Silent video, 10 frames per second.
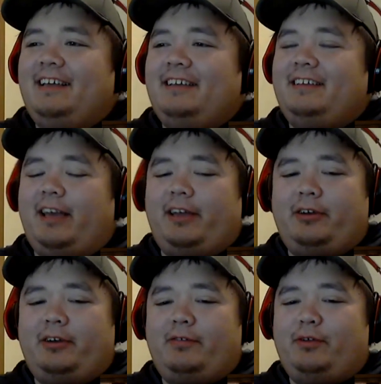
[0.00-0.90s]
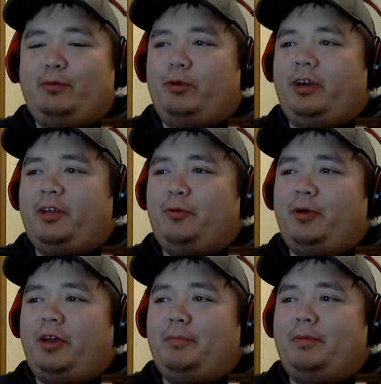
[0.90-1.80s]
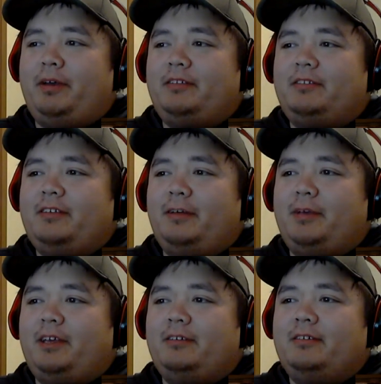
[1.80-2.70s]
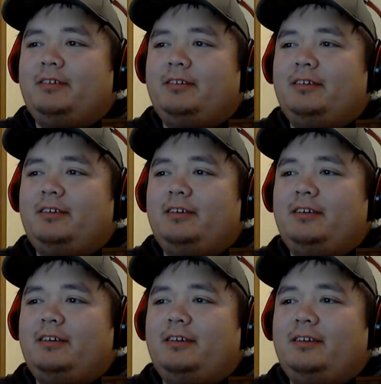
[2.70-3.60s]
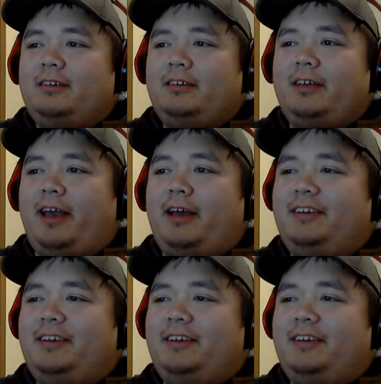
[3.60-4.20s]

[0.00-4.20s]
Yeah, you're definitely running quite a bit. I mean, yeah.